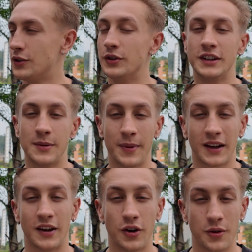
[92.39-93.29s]
You need to
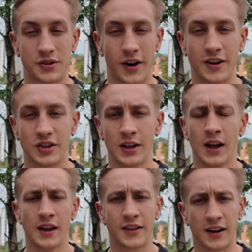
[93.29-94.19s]
pick a note strategy
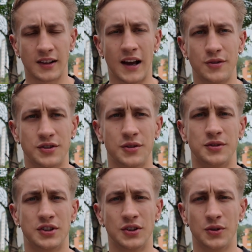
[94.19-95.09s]
that allows you
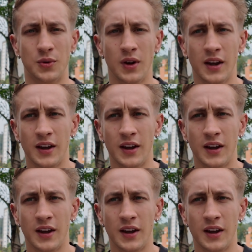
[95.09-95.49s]
to